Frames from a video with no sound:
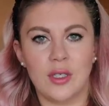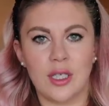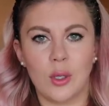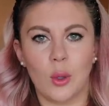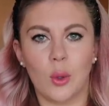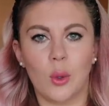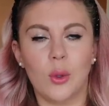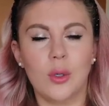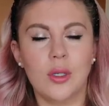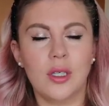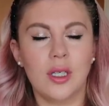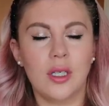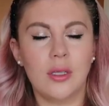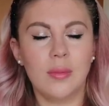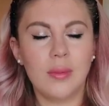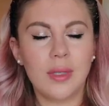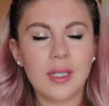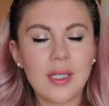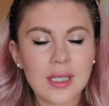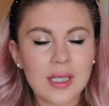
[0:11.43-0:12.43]
the
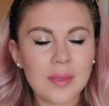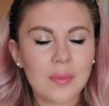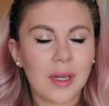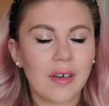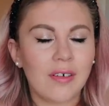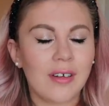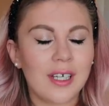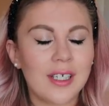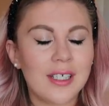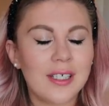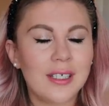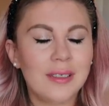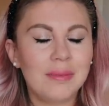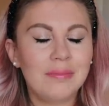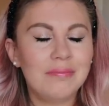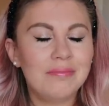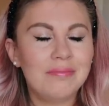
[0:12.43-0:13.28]
autumn spirit,